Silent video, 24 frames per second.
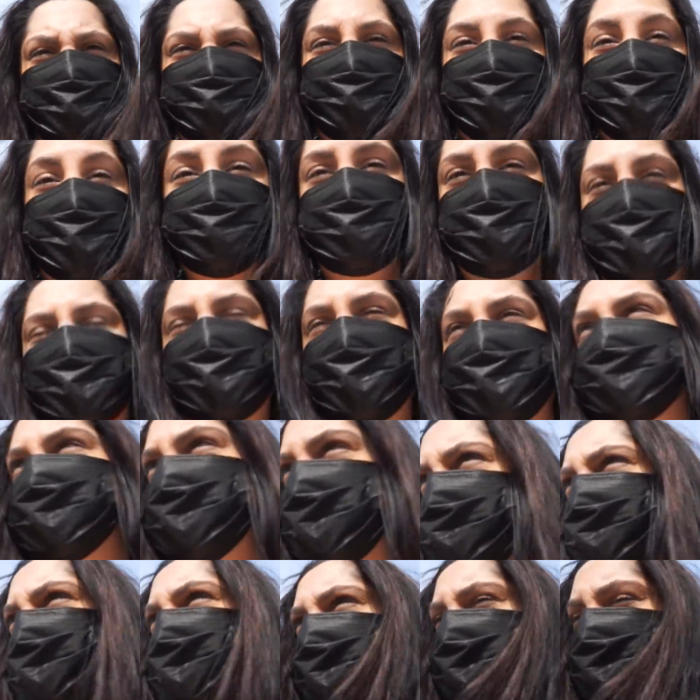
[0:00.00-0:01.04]
because I need to
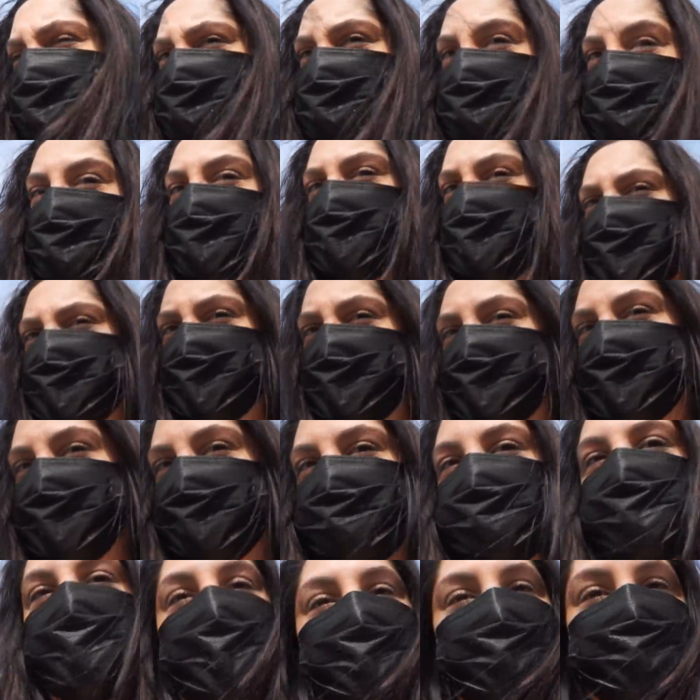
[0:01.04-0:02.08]
dye my
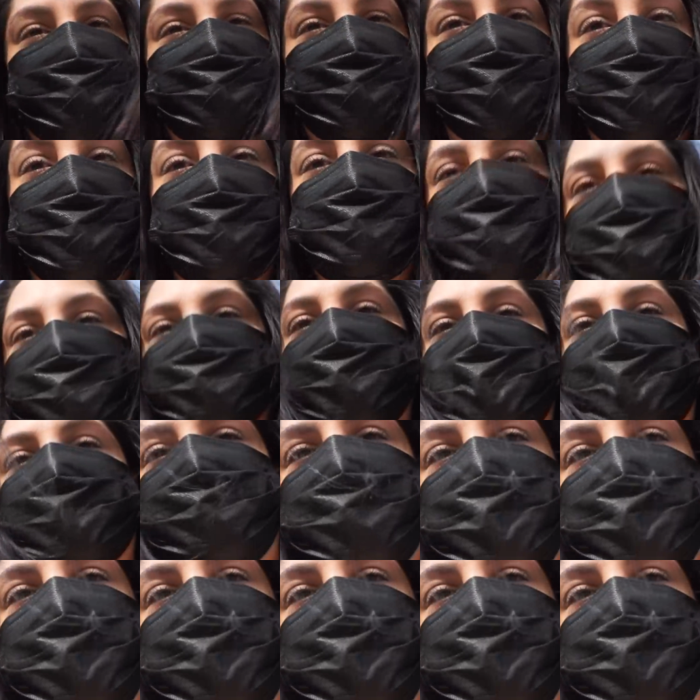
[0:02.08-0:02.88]
hair black, like dark black